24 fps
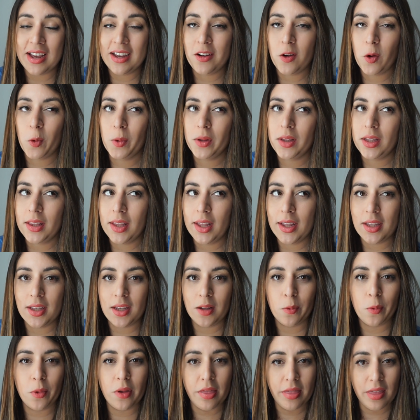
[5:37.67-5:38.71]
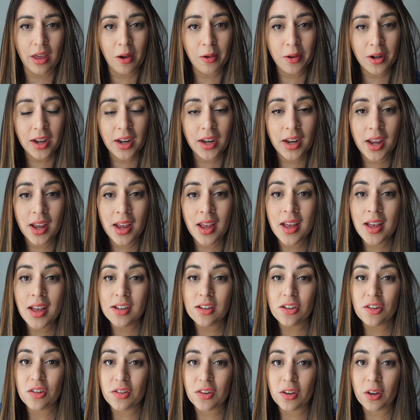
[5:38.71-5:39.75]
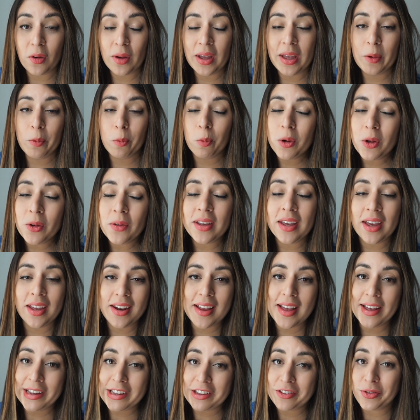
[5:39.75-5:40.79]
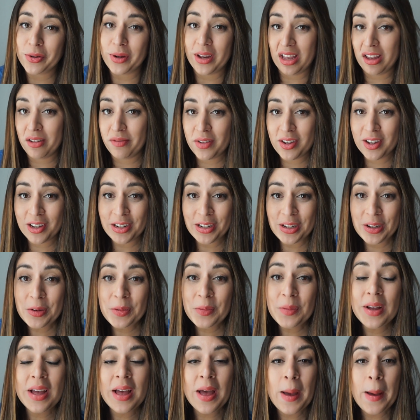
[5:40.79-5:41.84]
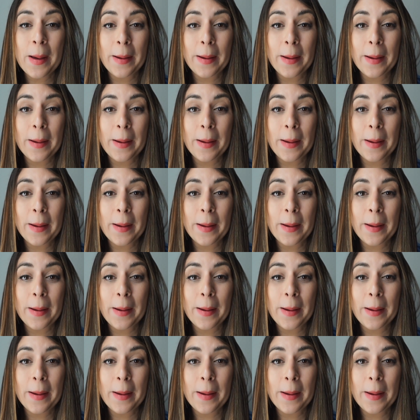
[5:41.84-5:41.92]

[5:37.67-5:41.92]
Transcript: I don't really like it without it, so it will get extra heavy on you.